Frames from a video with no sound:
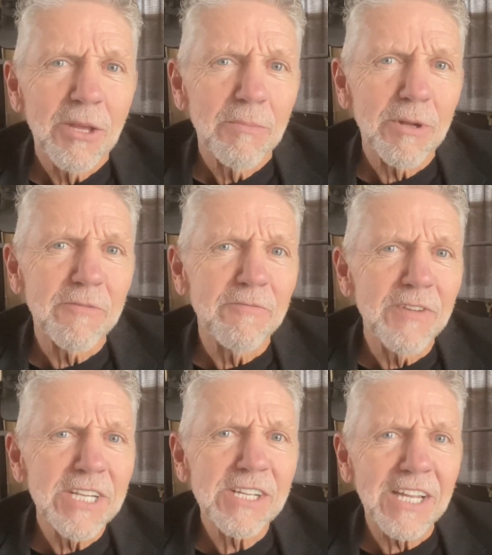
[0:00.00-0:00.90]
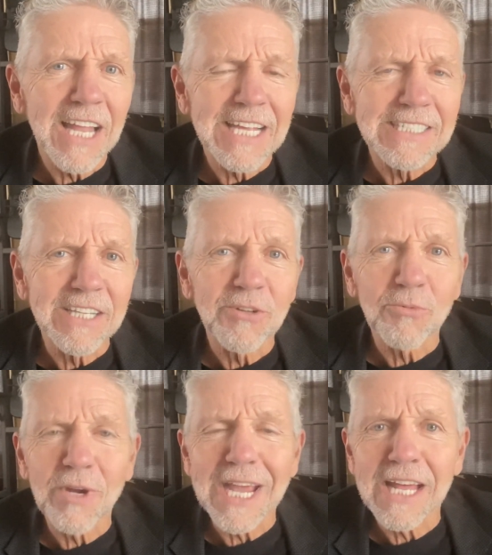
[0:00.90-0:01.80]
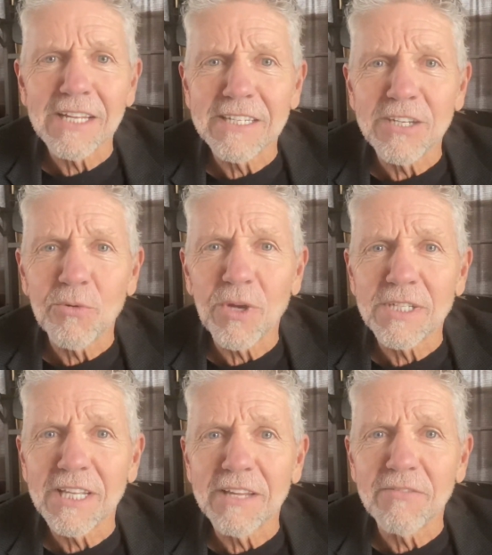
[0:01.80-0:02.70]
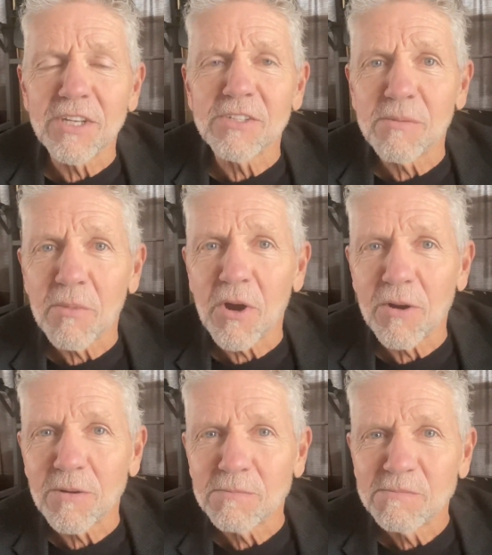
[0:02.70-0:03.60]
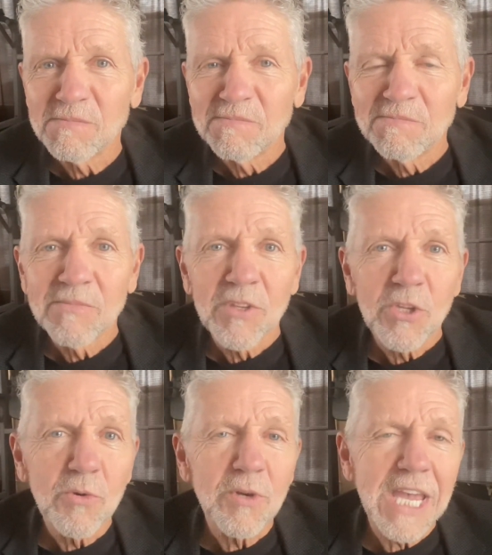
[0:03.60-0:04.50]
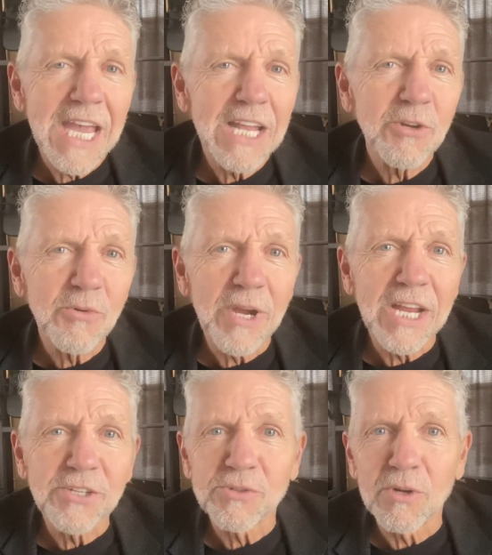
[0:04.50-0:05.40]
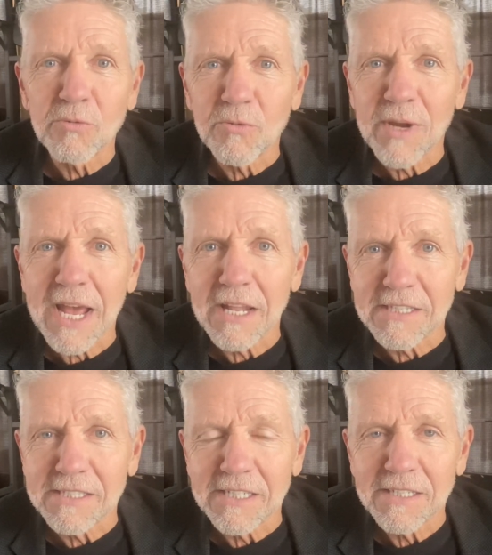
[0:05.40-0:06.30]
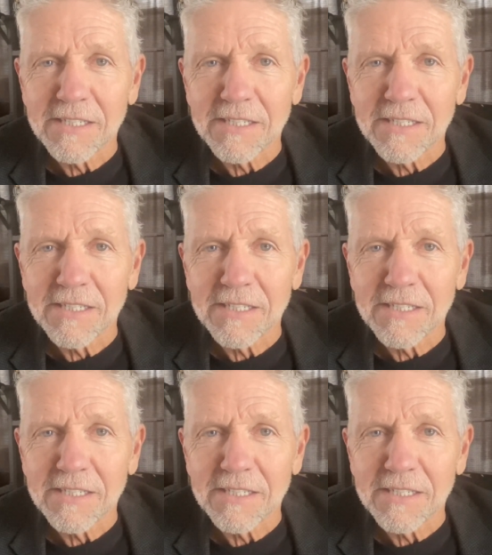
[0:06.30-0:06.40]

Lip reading: but visualizing the reality you want to live in tomorrow. You can create your own reality.